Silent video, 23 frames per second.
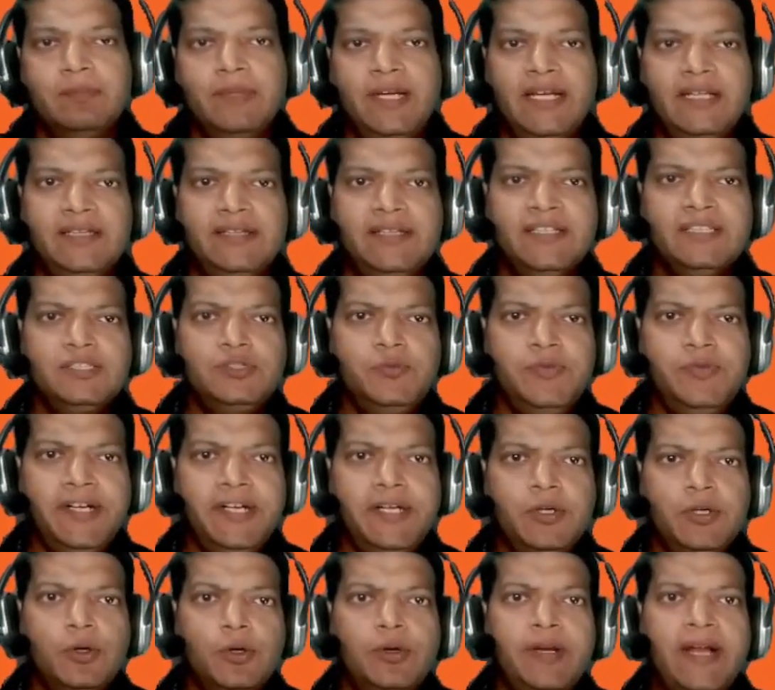In this
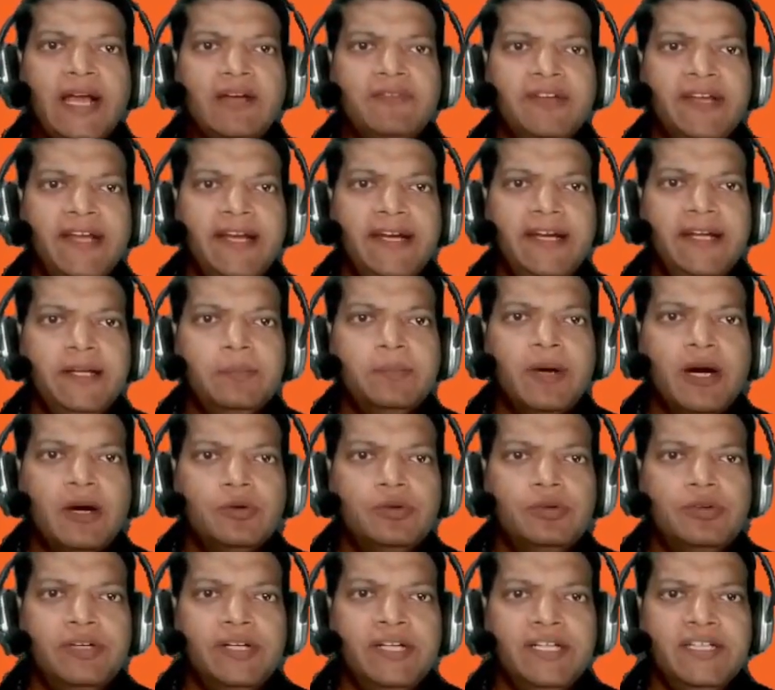video, Navigating
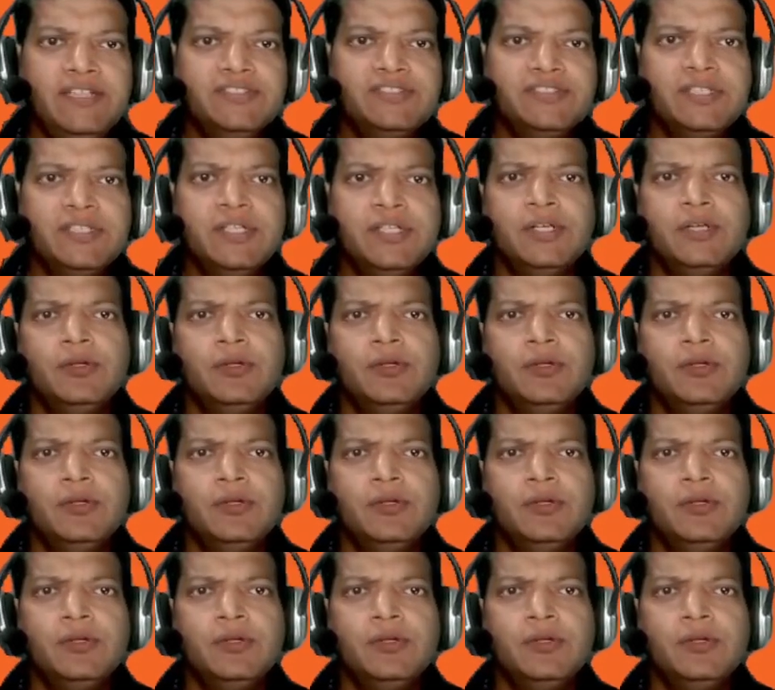Boundaries,